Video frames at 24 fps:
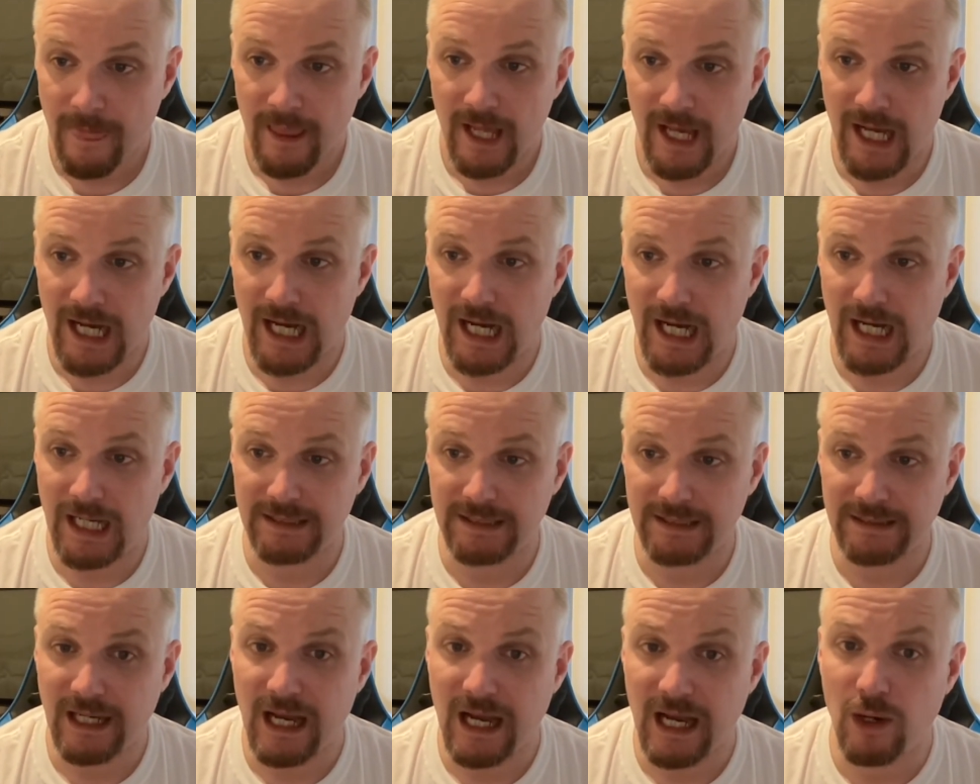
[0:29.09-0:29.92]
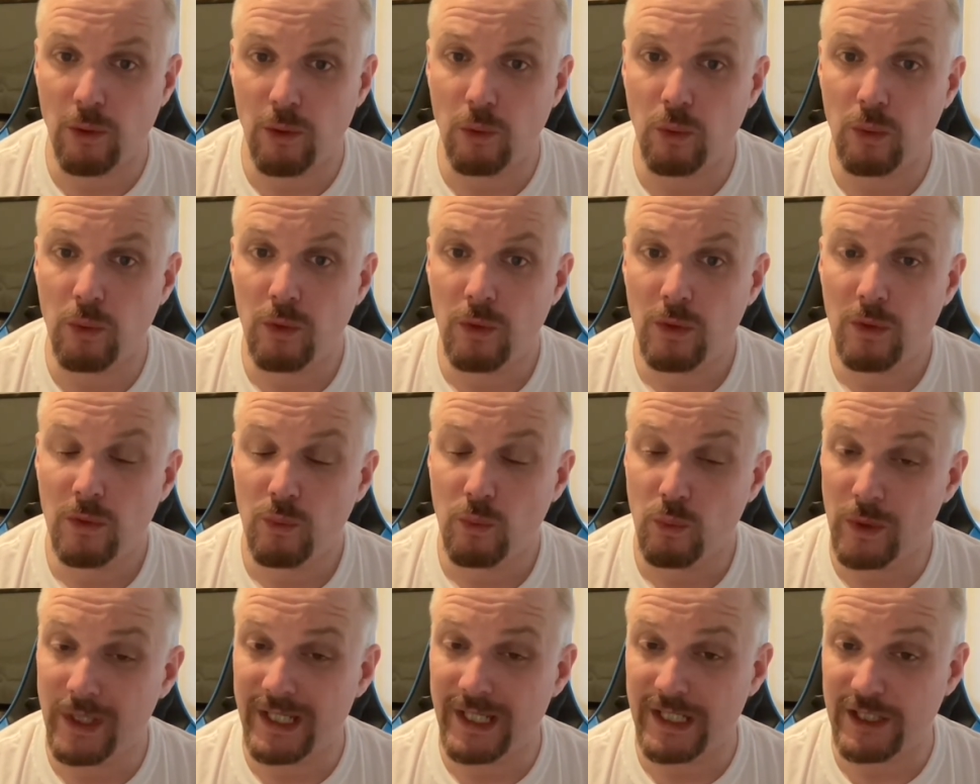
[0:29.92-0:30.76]
and how
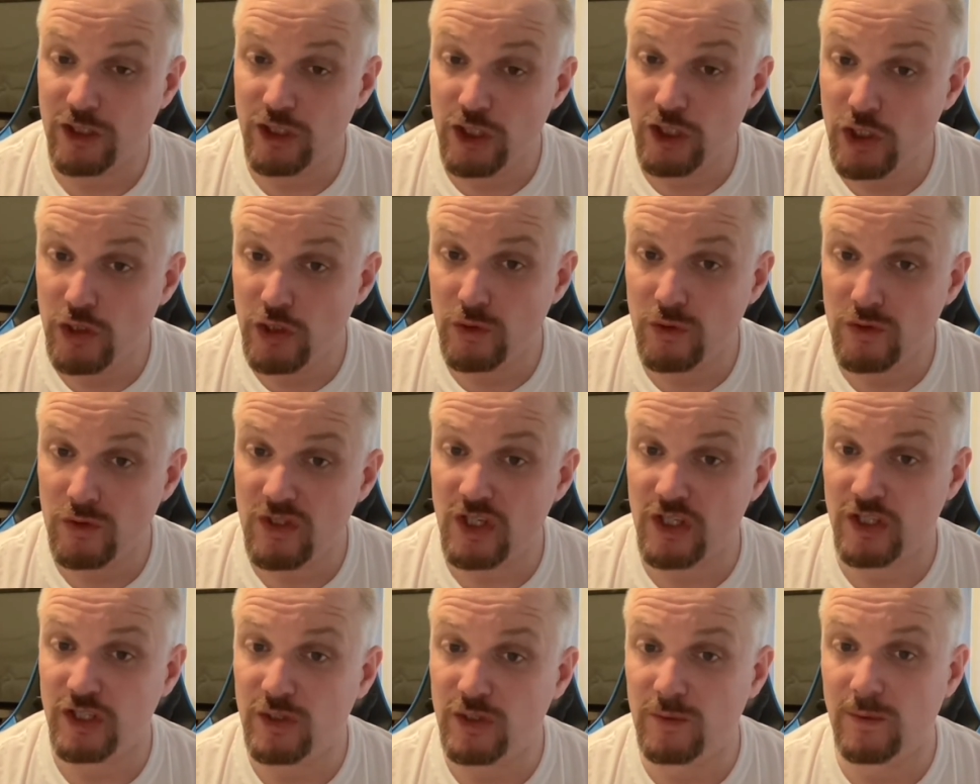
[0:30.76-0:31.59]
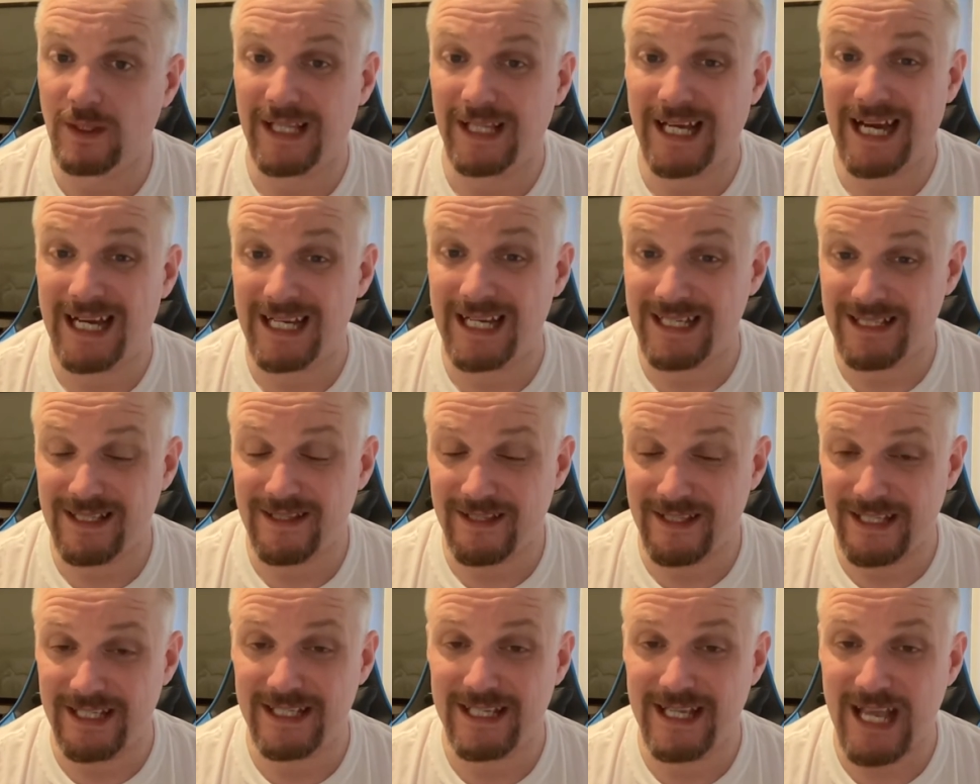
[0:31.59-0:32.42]
we can use and utilize
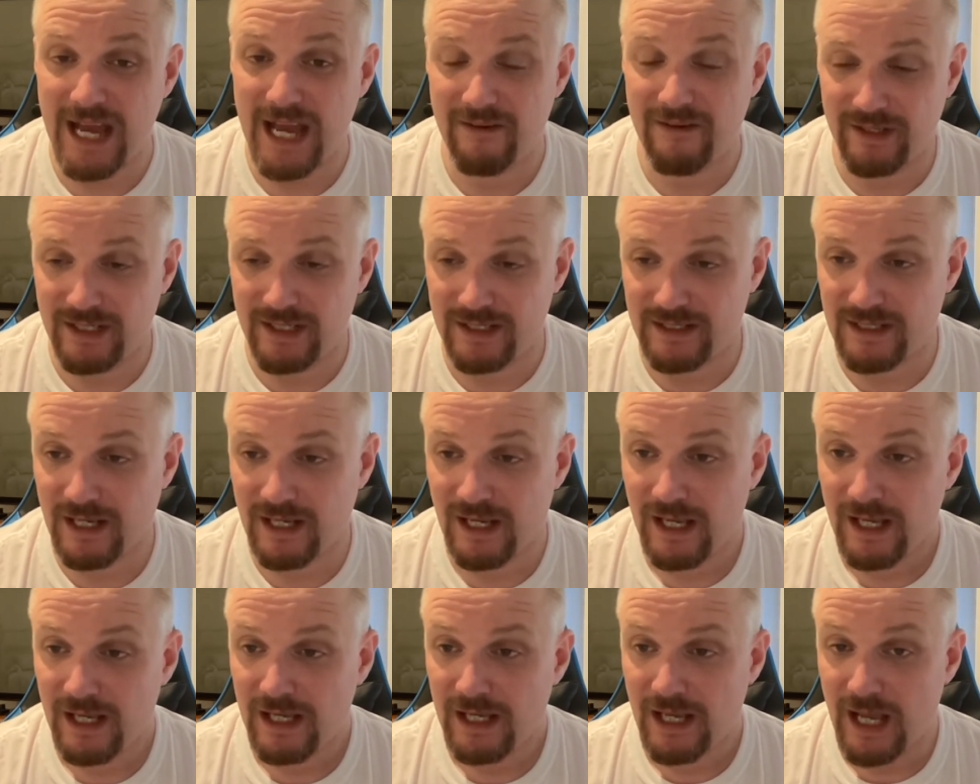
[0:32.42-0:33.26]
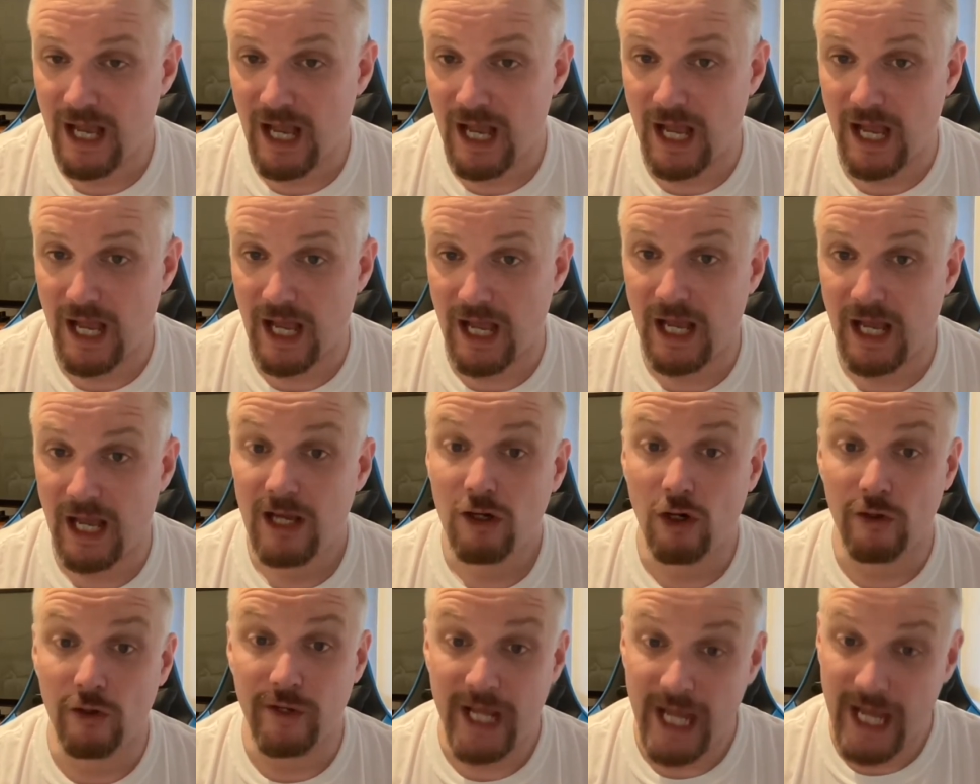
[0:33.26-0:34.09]
these areas
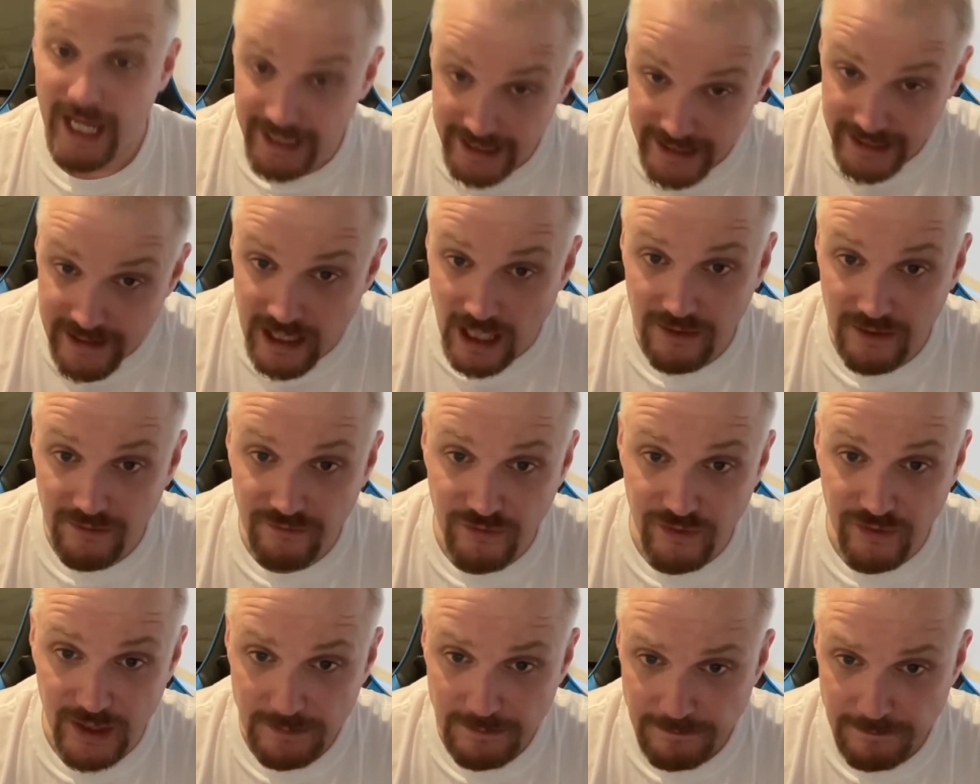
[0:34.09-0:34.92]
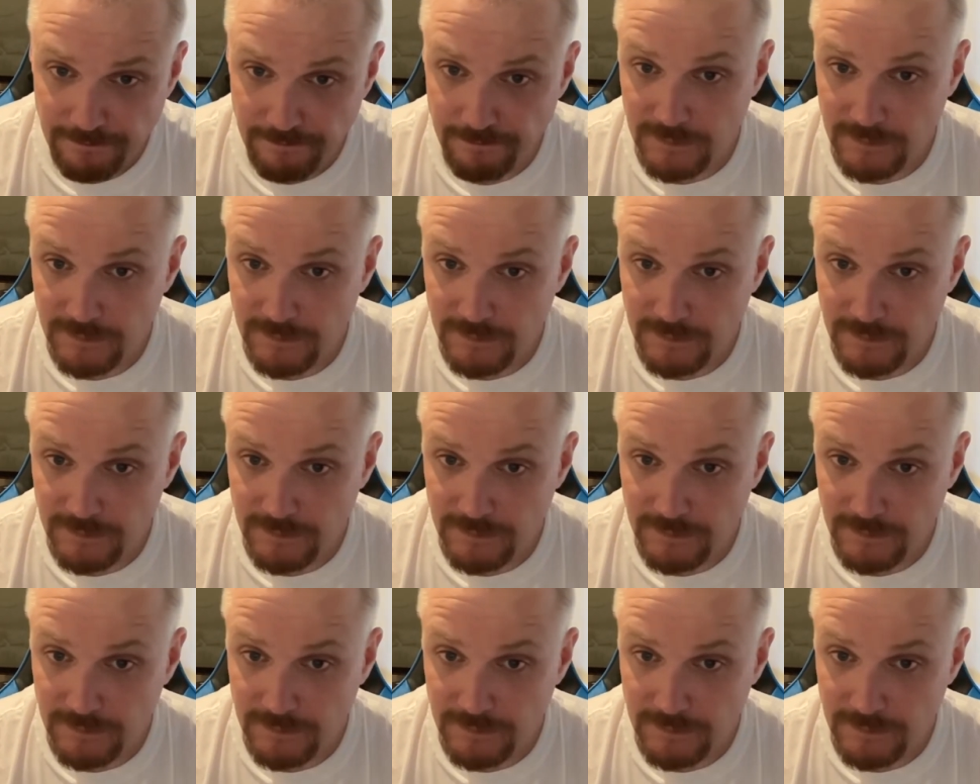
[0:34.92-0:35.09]
on any time frame.